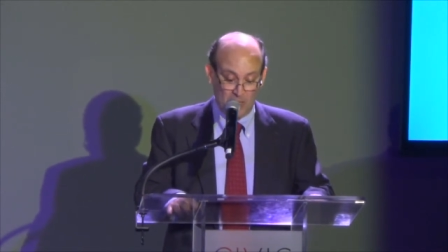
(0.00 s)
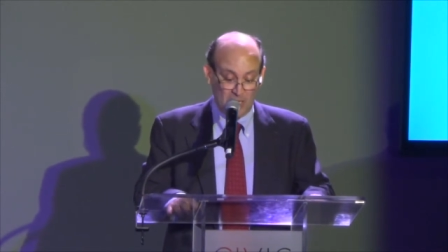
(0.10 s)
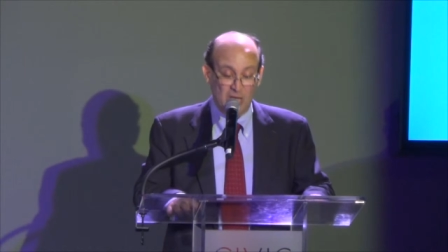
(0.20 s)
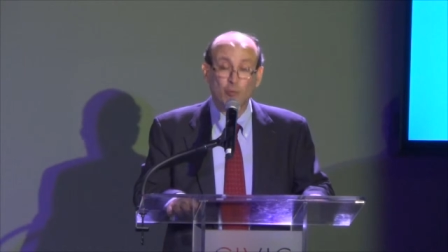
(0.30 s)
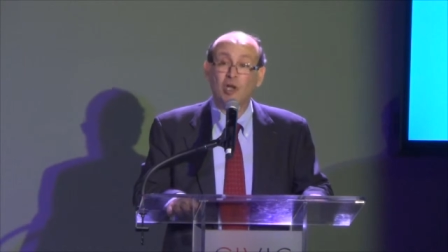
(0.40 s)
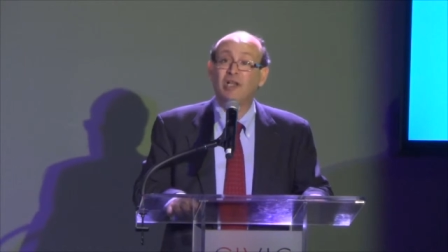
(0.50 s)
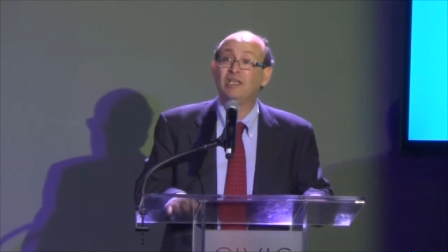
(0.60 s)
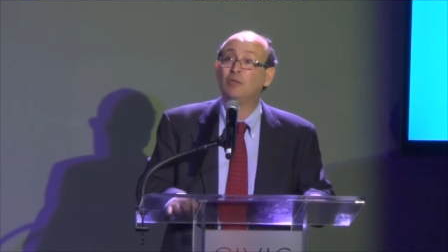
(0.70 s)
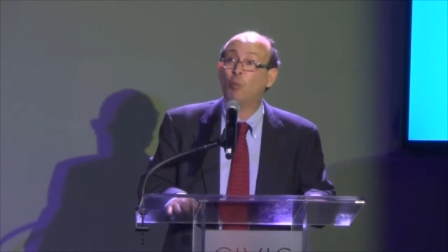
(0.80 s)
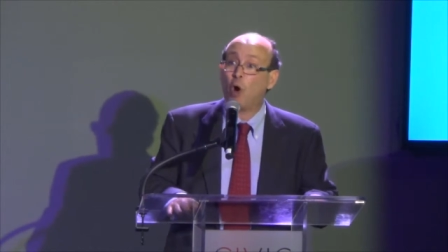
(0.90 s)
He really
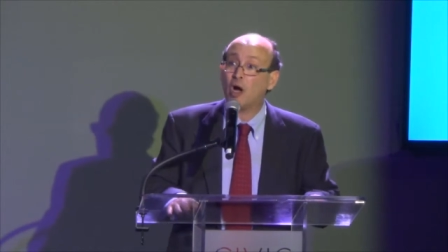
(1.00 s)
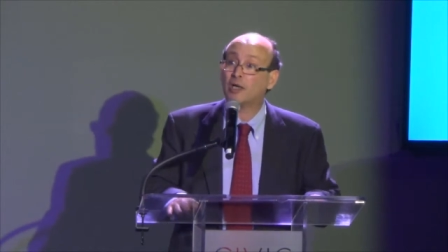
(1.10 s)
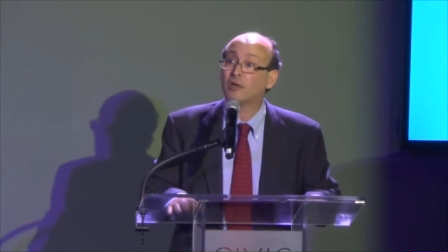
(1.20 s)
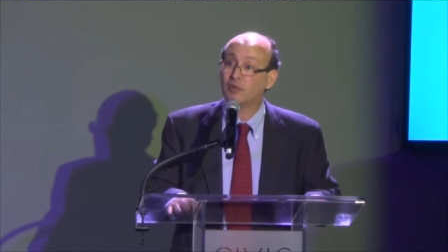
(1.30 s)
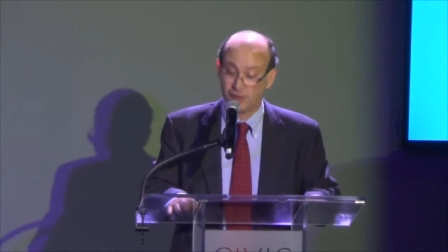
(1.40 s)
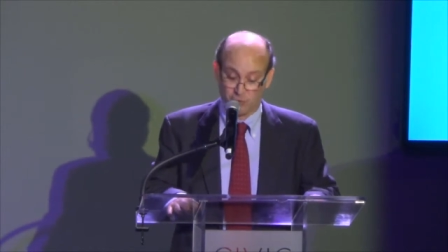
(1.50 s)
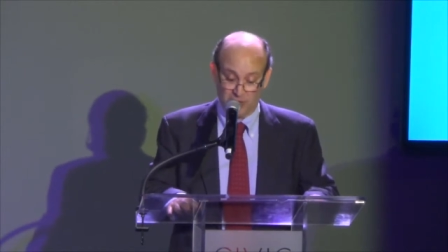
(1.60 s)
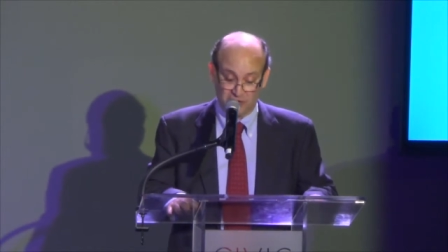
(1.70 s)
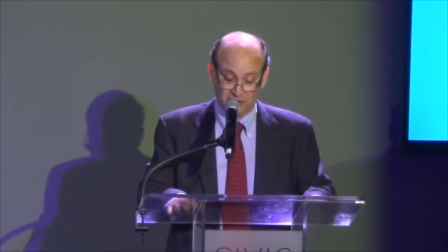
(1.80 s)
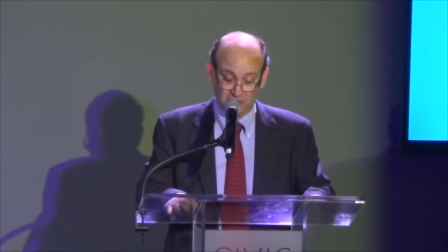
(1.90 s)
did walk the
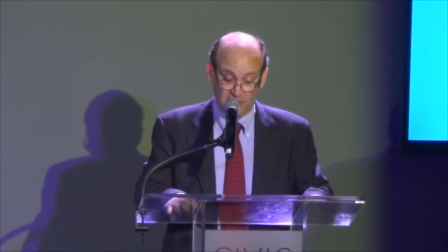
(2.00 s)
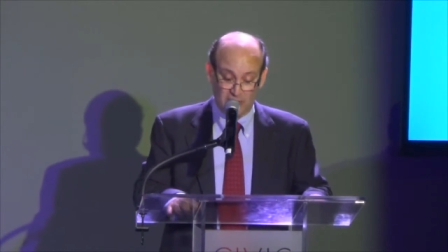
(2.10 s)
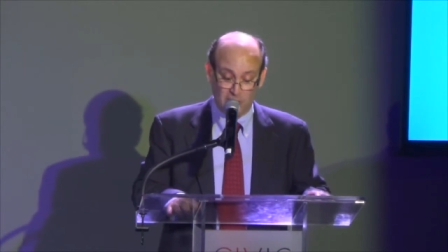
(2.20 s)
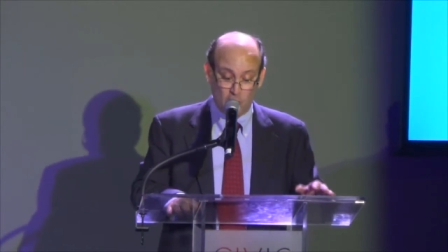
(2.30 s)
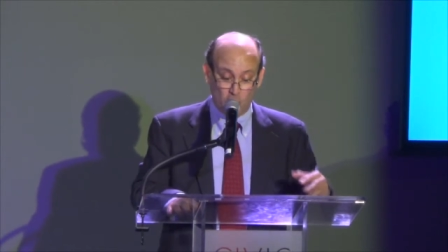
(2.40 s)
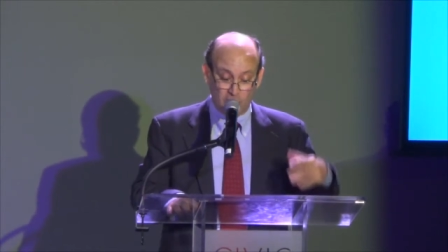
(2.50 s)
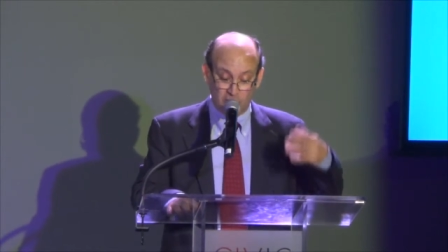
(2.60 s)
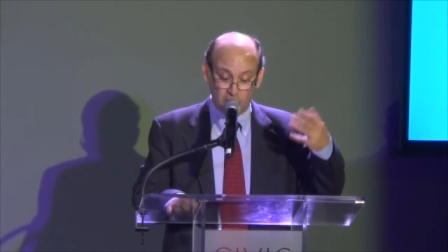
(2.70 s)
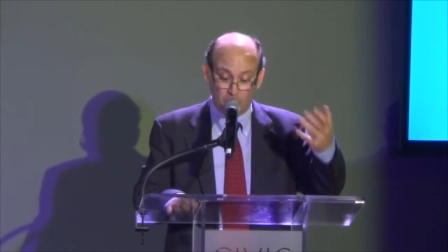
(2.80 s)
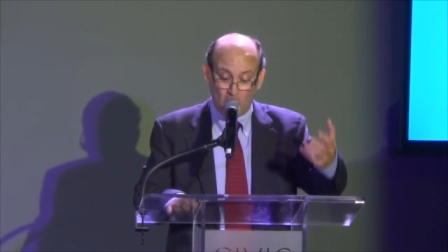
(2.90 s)
streets. He'd go
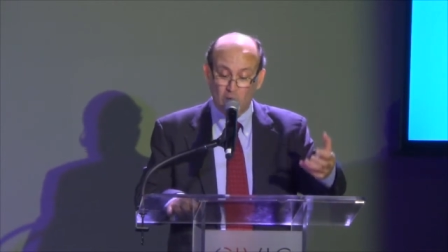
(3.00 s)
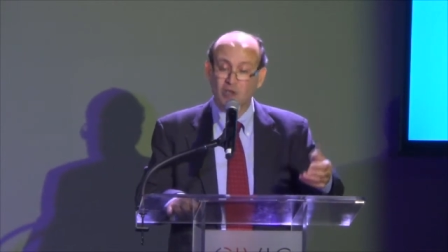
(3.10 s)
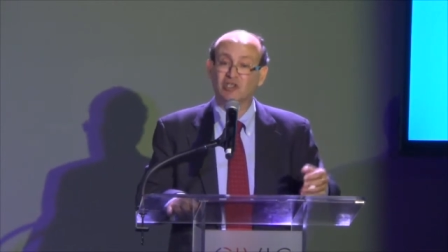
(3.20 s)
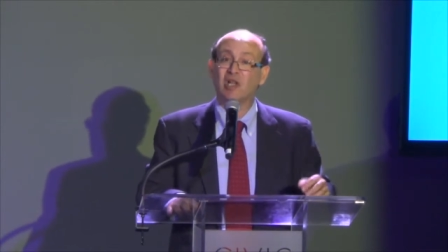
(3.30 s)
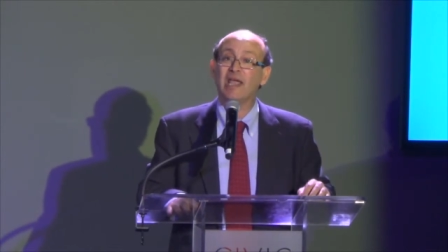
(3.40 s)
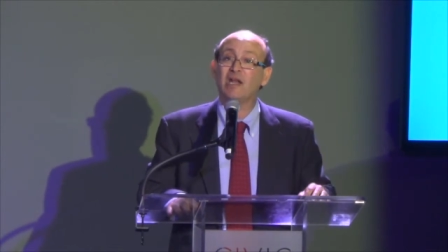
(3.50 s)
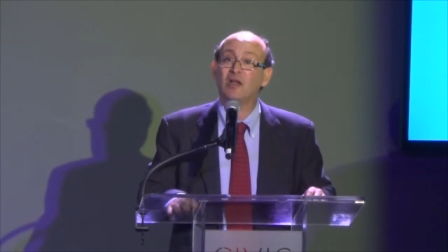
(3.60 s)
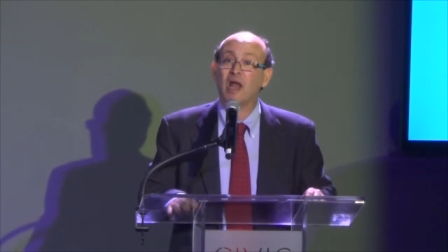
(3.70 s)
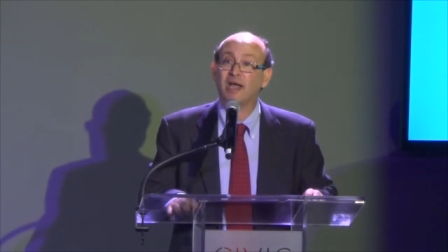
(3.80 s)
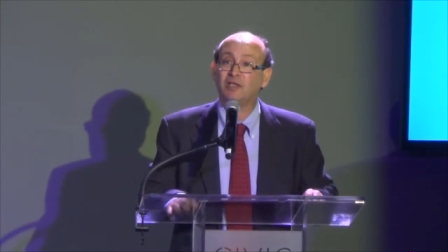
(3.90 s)
into bars late
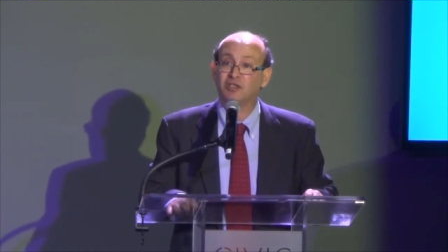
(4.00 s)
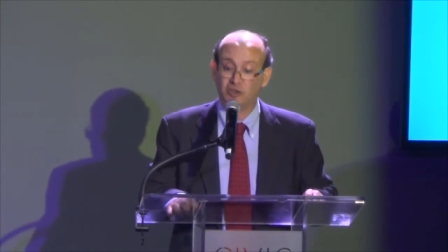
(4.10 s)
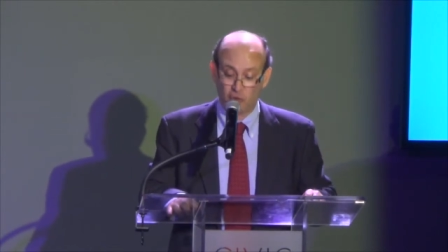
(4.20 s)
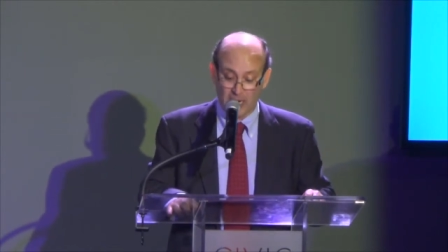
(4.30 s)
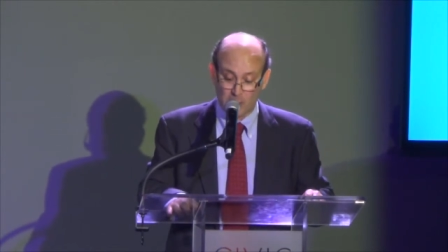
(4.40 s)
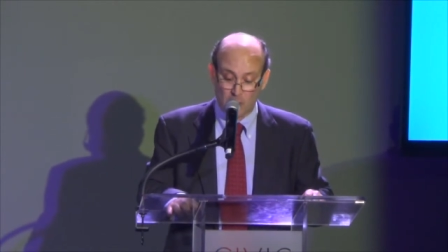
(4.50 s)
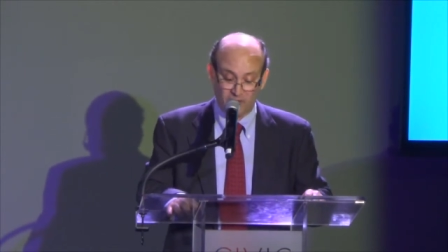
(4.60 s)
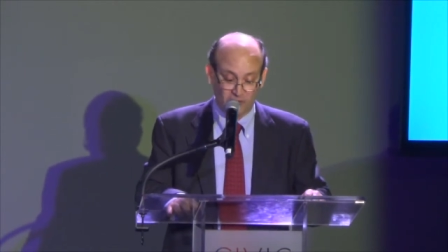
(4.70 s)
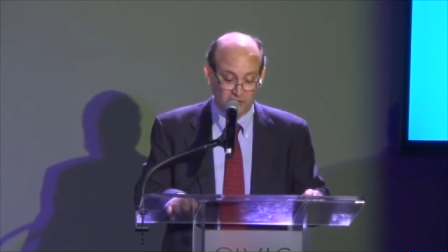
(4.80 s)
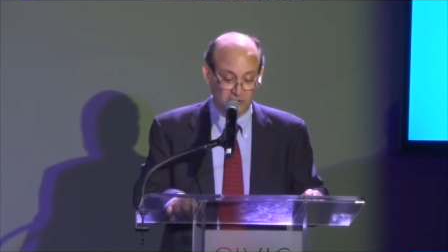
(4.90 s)
at night to drag
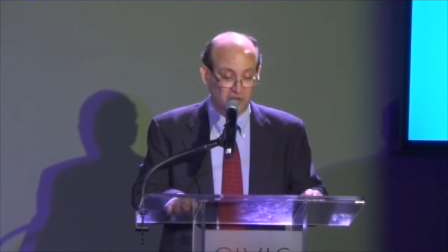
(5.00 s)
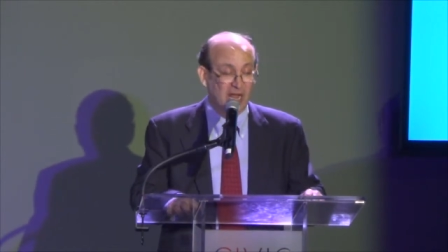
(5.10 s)
officers